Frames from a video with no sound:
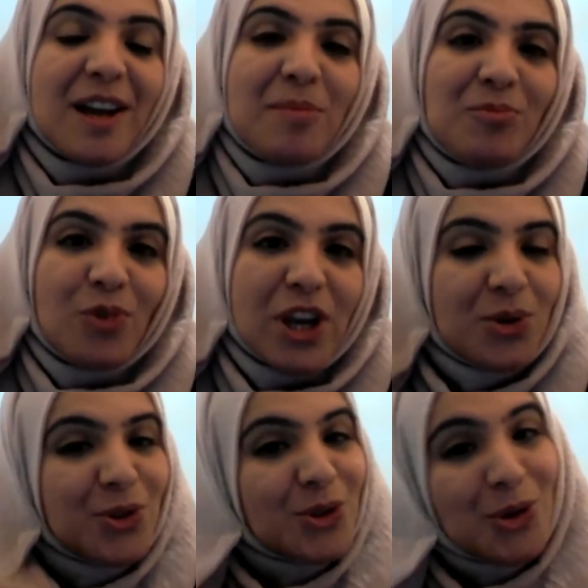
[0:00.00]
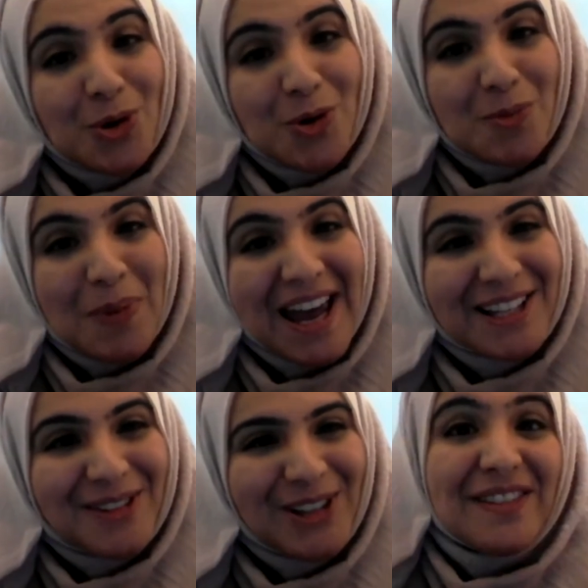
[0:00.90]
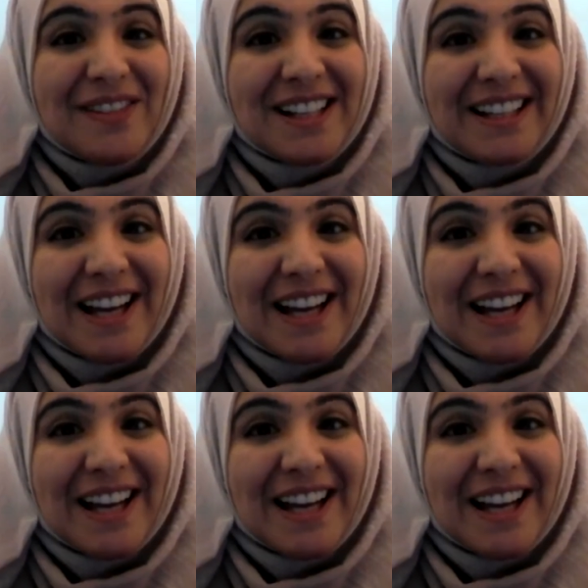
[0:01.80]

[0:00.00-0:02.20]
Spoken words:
We use two pairs of woolen socks,